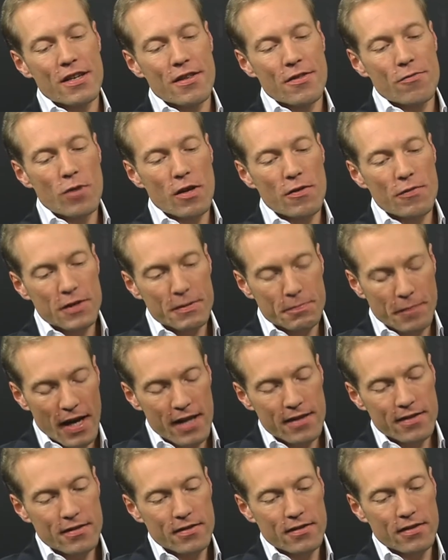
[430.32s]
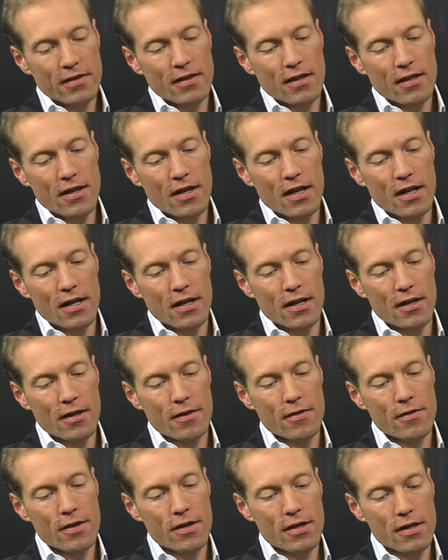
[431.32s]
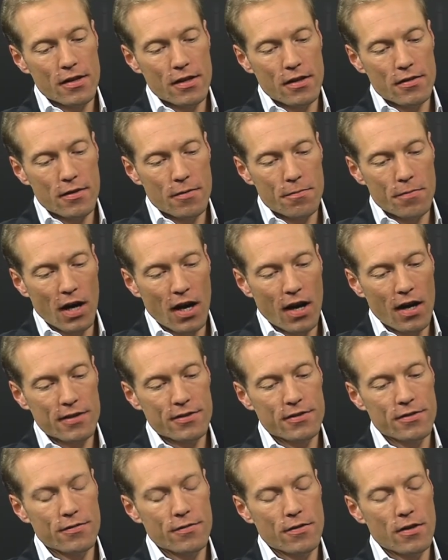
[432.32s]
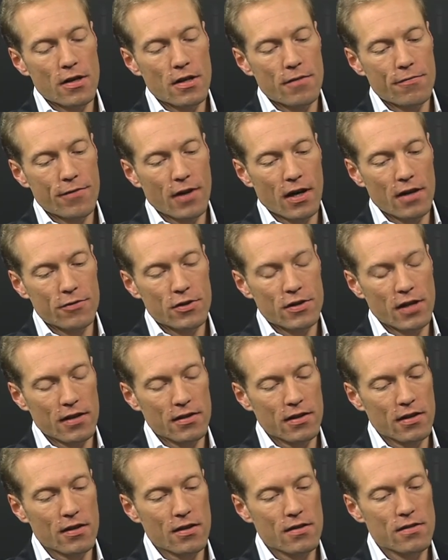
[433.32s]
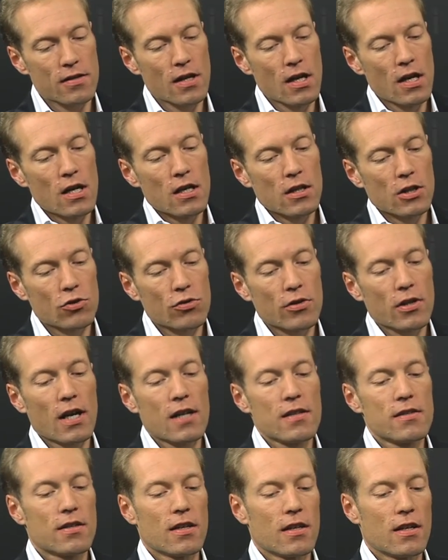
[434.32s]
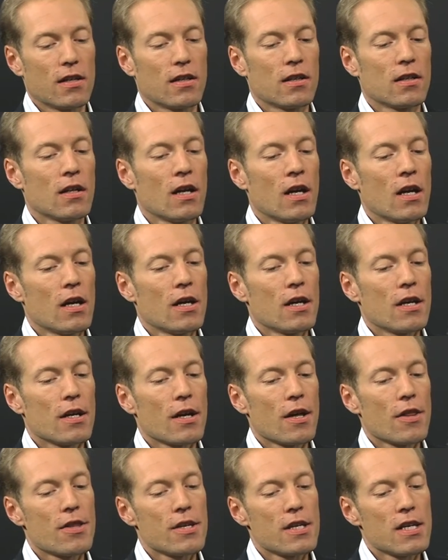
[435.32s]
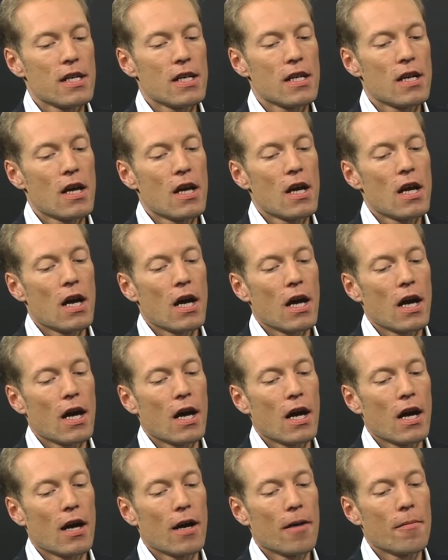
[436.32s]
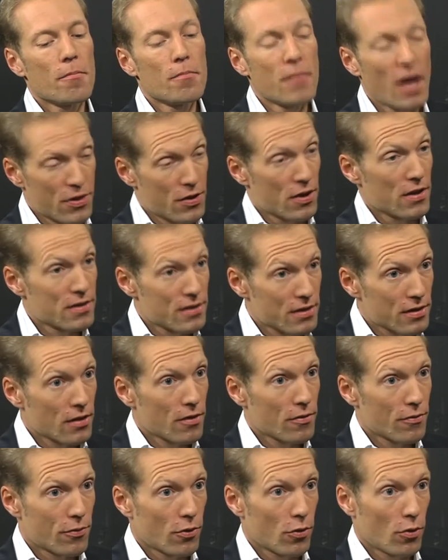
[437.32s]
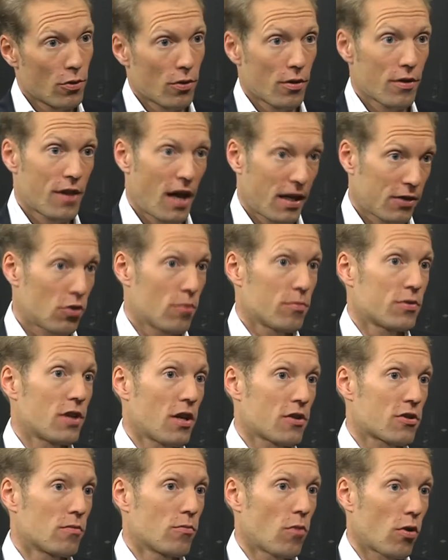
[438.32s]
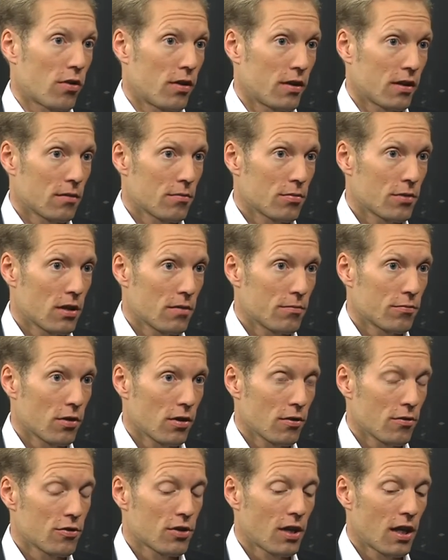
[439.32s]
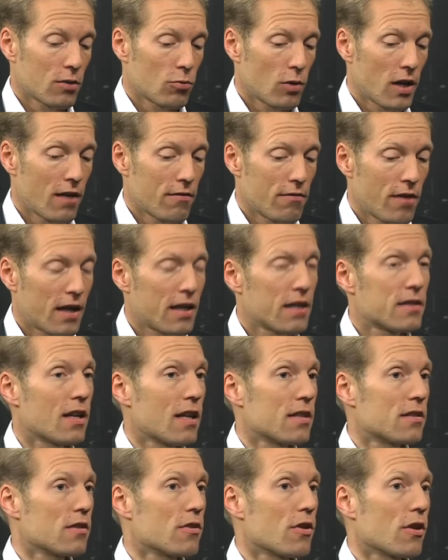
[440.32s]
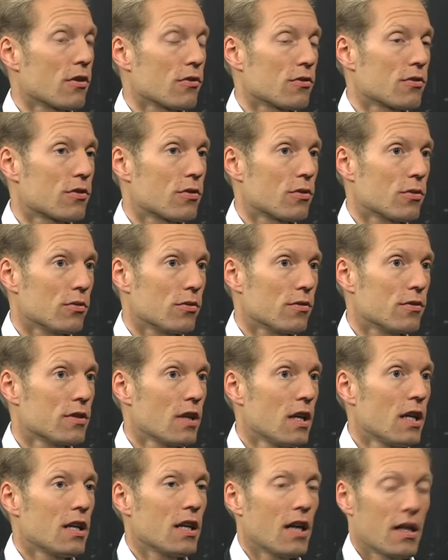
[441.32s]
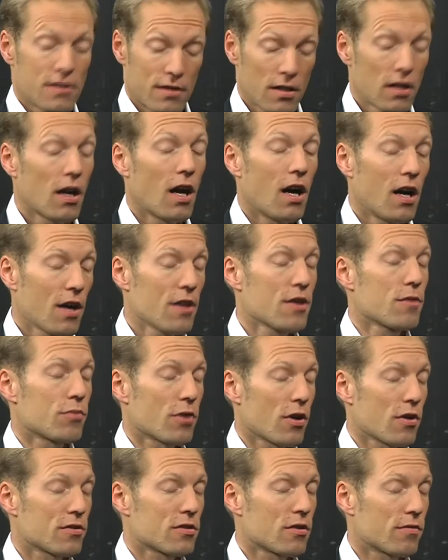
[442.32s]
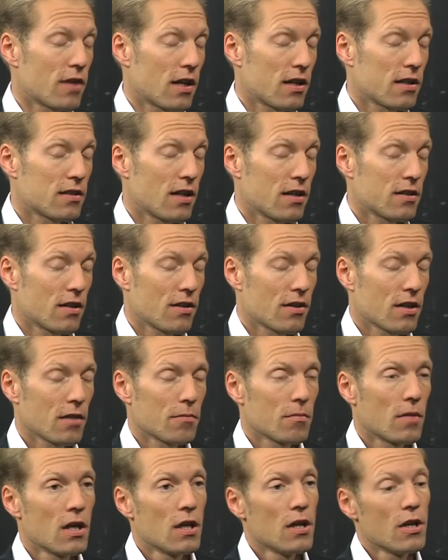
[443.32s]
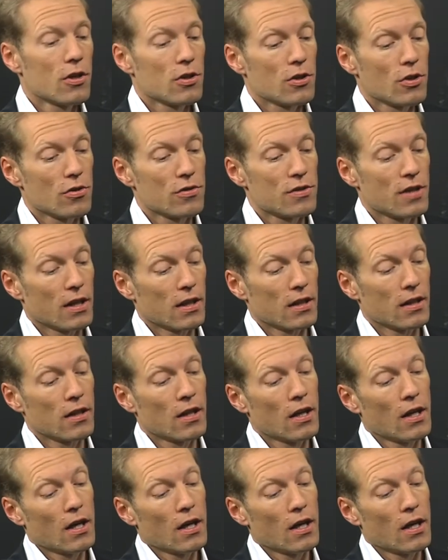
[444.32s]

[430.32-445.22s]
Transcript: We've spent the past 5 to 10 years creating the methods for that computational modeling approach, and we have validated those tools and still are in the process of validating them using